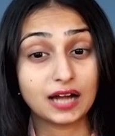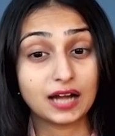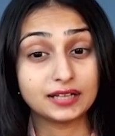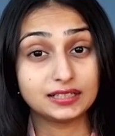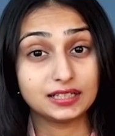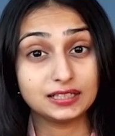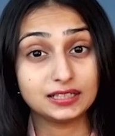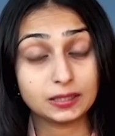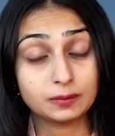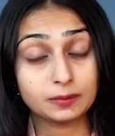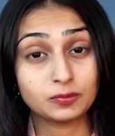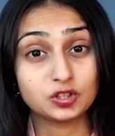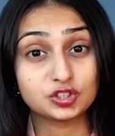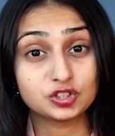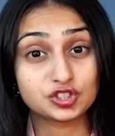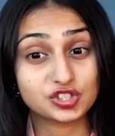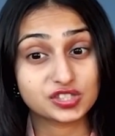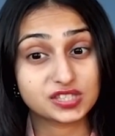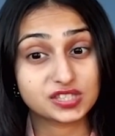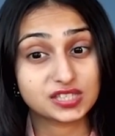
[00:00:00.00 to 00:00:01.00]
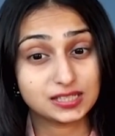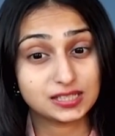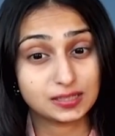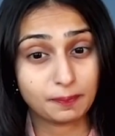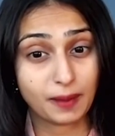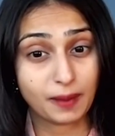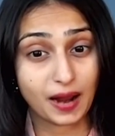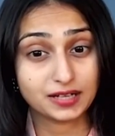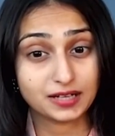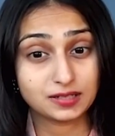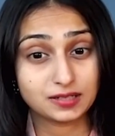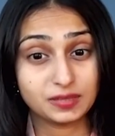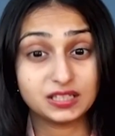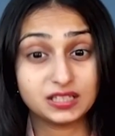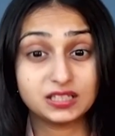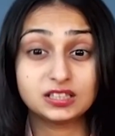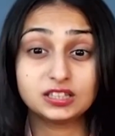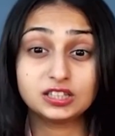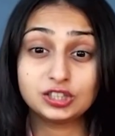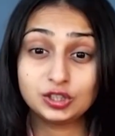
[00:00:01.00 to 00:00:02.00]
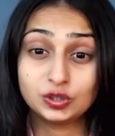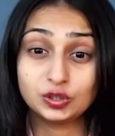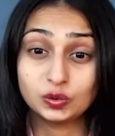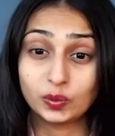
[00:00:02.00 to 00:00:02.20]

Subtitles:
adult emergency department in the